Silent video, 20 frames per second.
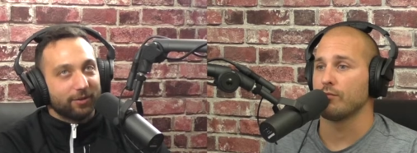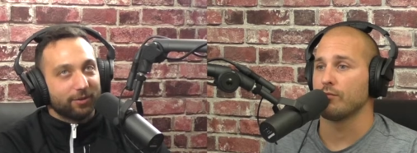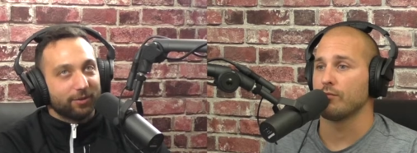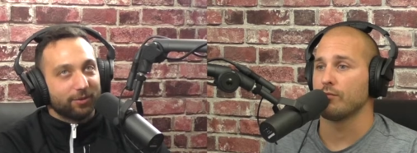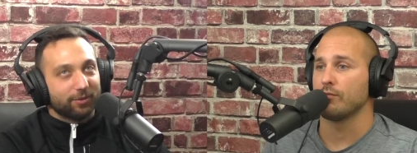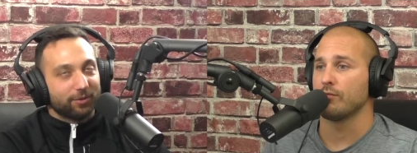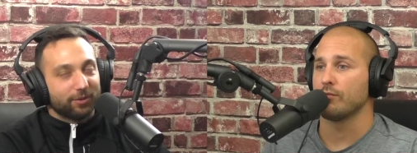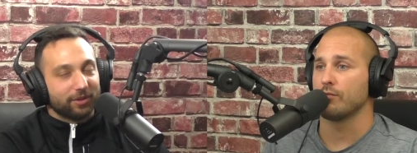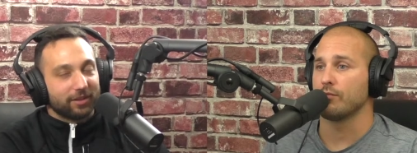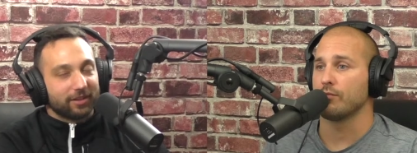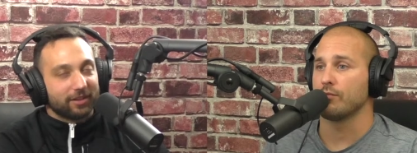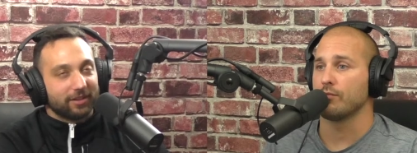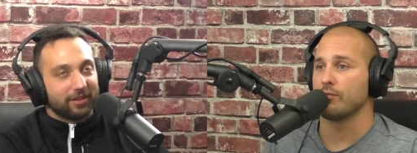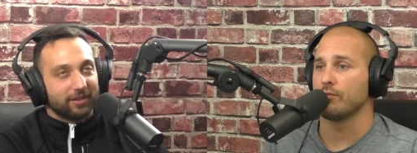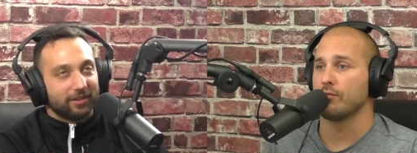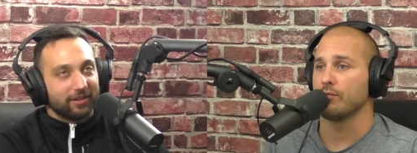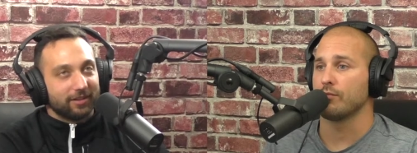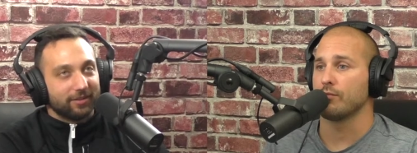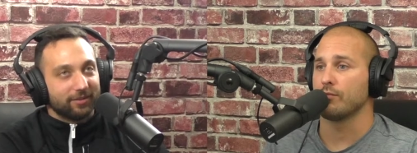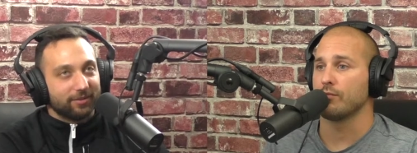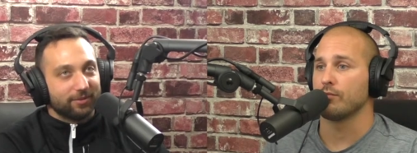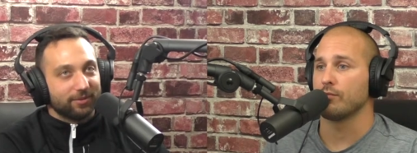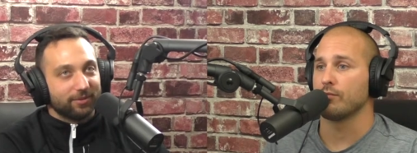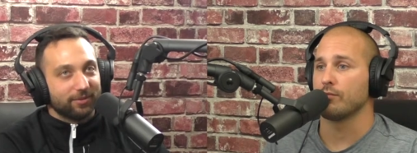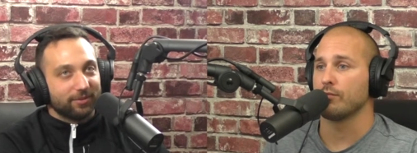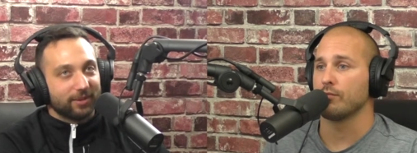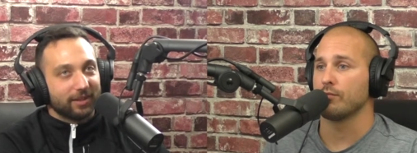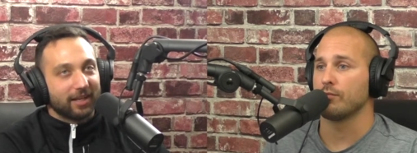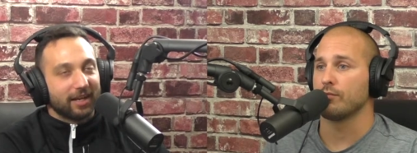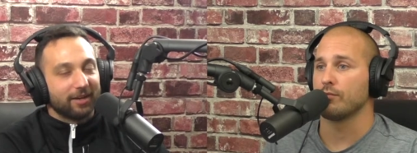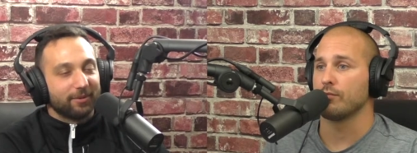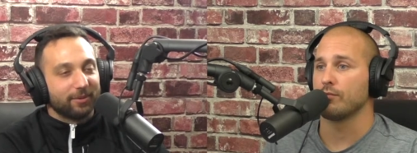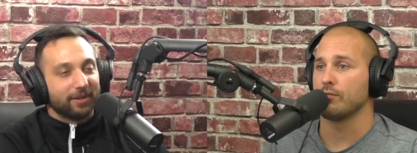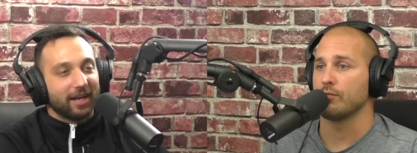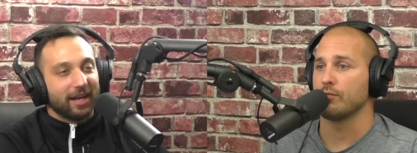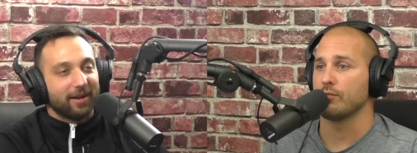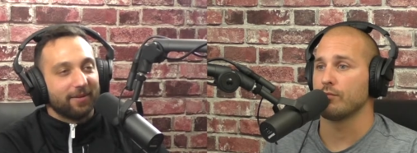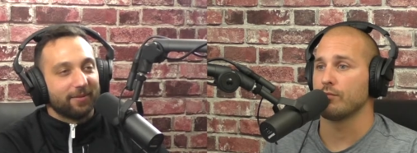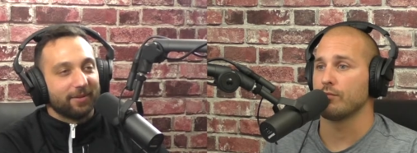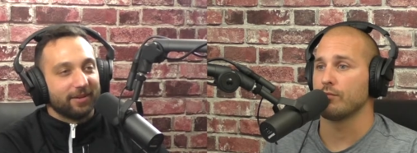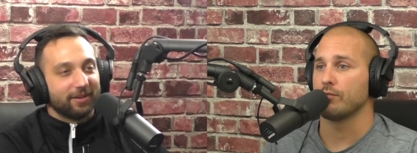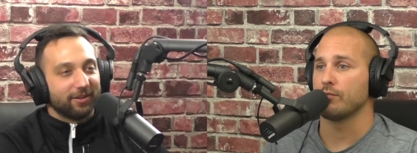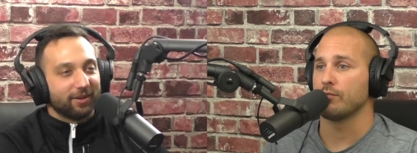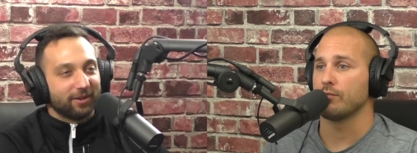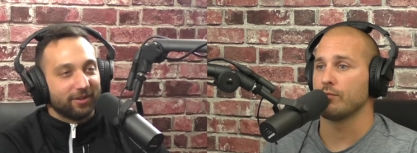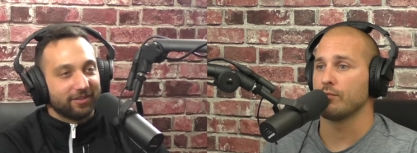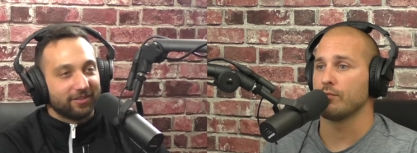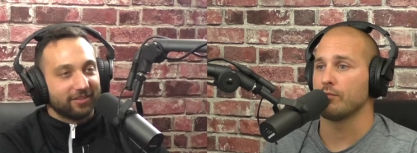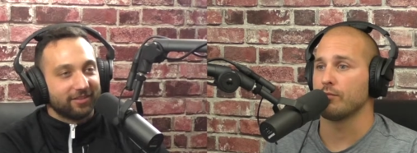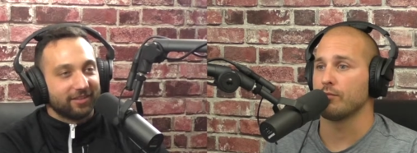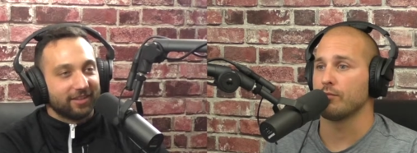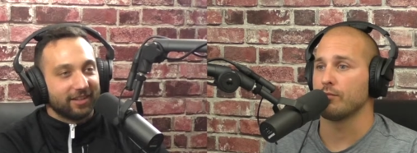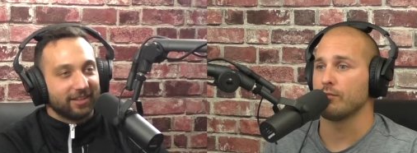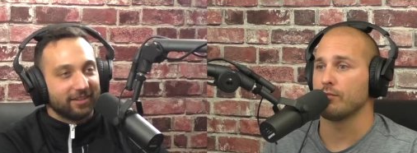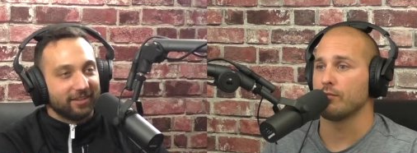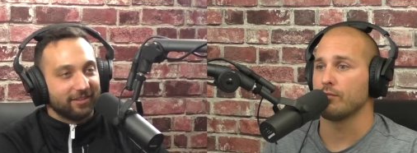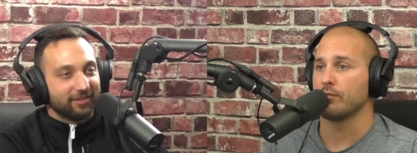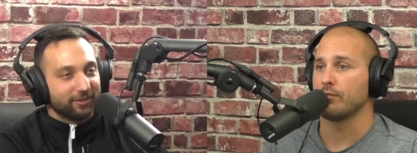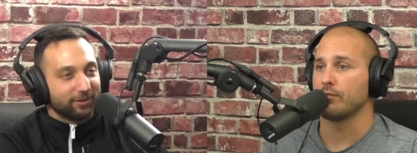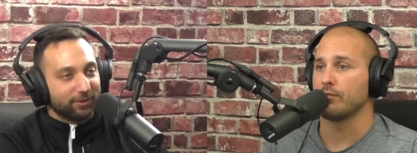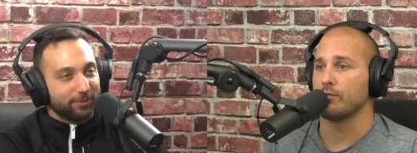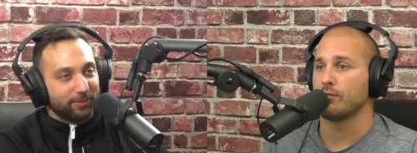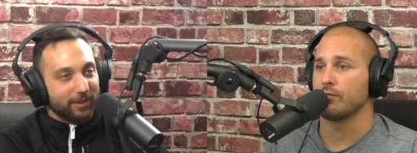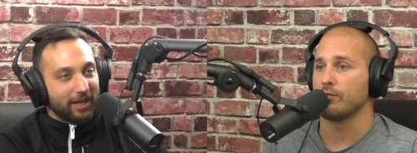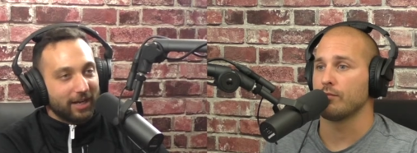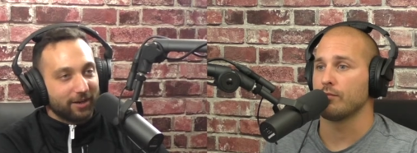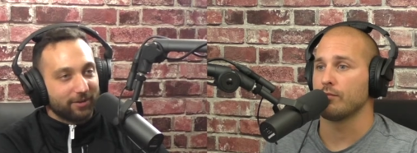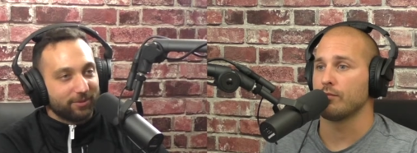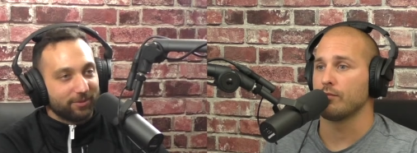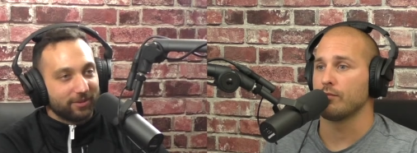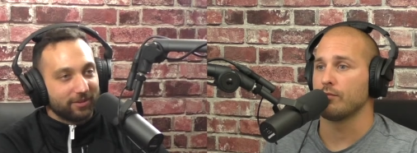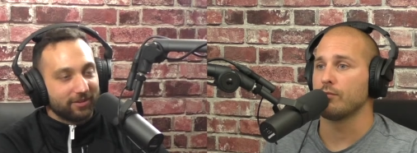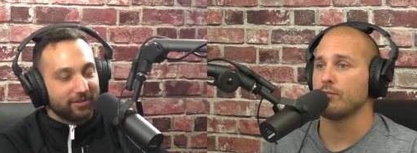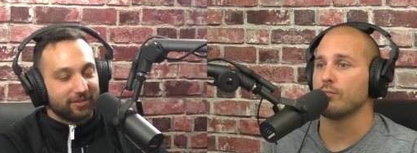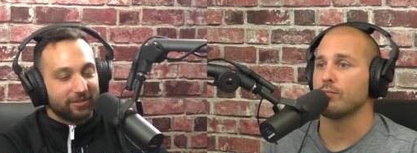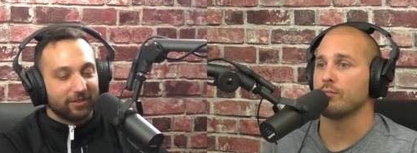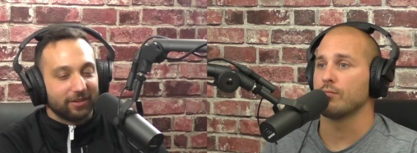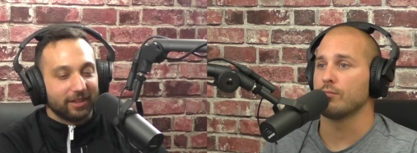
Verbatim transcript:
Speaker 1: we're we we have it in our society is a little backwards.